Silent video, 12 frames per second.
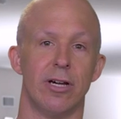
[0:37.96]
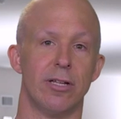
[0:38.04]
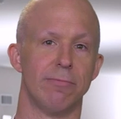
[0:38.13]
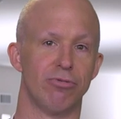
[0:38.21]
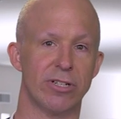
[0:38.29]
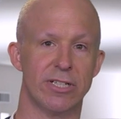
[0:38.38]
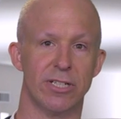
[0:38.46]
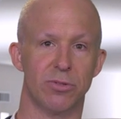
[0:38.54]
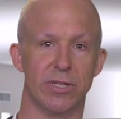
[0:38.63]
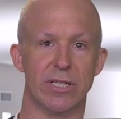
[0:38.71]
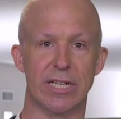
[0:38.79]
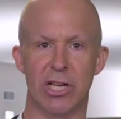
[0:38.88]
The prisoners
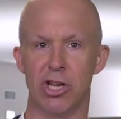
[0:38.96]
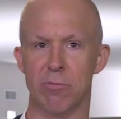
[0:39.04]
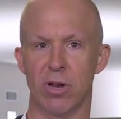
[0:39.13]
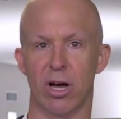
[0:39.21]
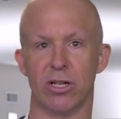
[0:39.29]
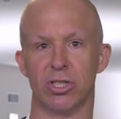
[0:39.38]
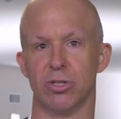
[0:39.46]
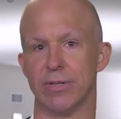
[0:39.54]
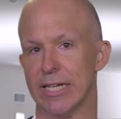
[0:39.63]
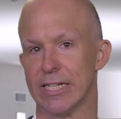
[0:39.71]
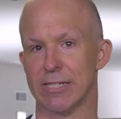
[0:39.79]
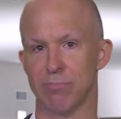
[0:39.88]
were dehumanised during
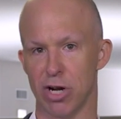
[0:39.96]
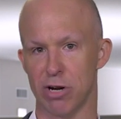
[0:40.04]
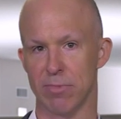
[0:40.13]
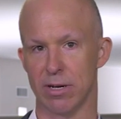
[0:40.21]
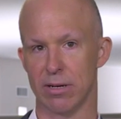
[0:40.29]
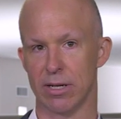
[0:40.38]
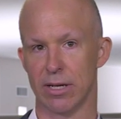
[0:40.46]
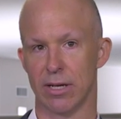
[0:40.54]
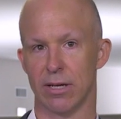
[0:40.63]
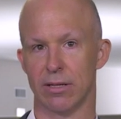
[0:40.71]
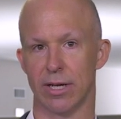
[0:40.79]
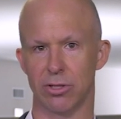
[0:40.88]
the experiment.
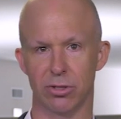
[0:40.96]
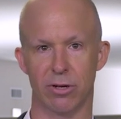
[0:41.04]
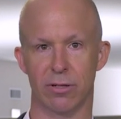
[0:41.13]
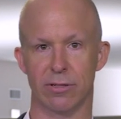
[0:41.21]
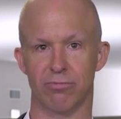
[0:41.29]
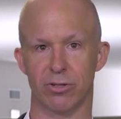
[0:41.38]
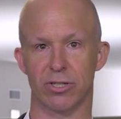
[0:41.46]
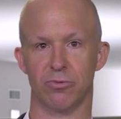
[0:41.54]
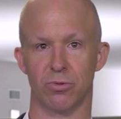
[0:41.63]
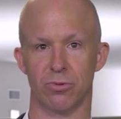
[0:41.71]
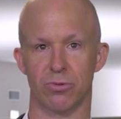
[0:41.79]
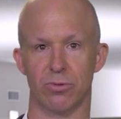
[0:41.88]
They took on the prison
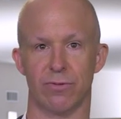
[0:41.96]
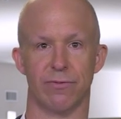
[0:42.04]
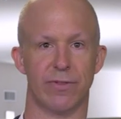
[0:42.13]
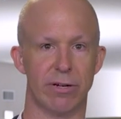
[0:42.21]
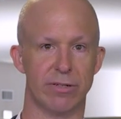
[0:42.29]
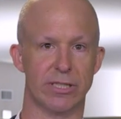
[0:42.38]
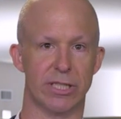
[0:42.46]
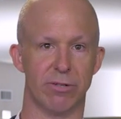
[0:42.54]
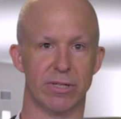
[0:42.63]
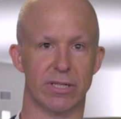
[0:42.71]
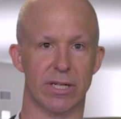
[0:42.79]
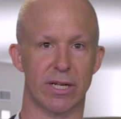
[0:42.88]
rules very
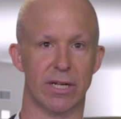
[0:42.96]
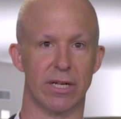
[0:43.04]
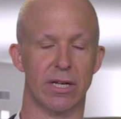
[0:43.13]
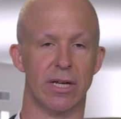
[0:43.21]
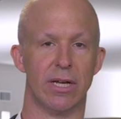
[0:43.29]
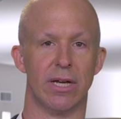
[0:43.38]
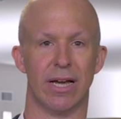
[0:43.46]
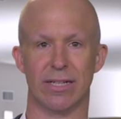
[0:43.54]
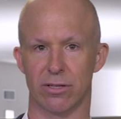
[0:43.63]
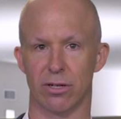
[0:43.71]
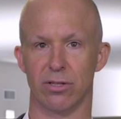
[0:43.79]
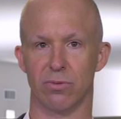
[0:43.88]
seriously, as
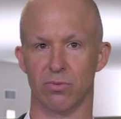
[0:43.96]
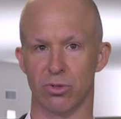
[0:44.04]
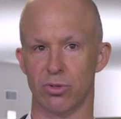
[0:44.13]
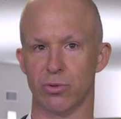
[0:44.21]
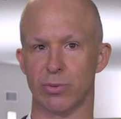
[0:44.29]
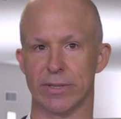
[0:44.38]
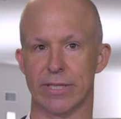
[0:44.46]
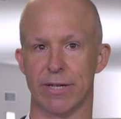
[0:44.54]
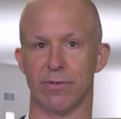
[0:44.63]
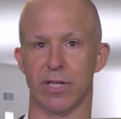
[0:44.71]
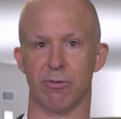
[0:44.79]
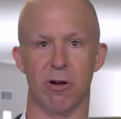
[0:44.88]
though the rules were set
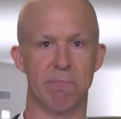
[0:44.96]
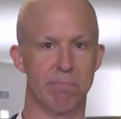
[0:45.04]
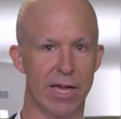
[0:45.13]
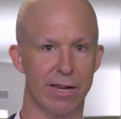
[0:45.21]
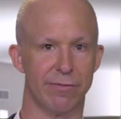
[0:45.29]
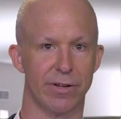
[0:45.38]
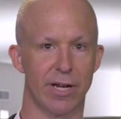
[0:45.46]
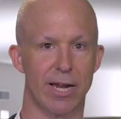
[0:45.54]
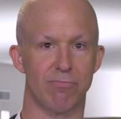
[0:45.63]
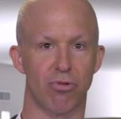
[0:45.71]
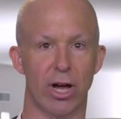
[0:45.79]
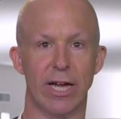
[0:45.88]
for their own benefit
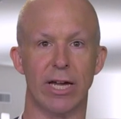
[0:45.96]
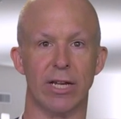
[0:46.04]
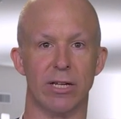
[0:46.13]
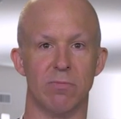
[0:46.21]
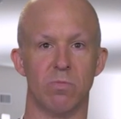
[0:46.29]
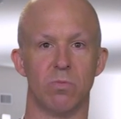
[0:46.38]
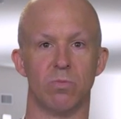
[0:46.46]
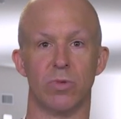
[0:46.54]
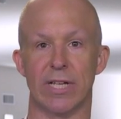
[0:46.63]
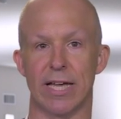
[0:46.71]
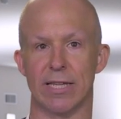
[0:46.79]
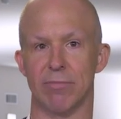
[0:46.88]
and breaking them would
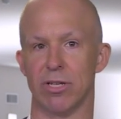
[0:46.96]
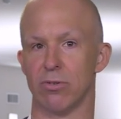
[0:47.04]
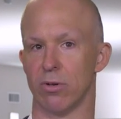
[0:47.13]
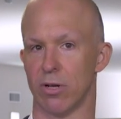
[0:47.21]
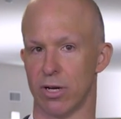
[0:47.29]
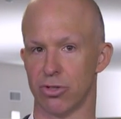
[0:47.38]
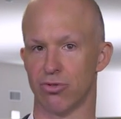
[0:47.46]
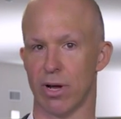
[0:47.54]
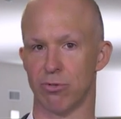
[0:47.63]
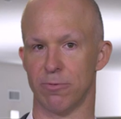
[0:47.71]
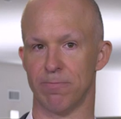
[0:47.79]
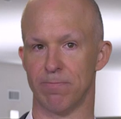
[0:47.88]
get them into a lot of
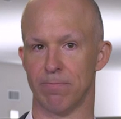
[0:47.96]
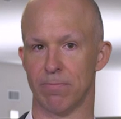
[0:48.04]
trouble.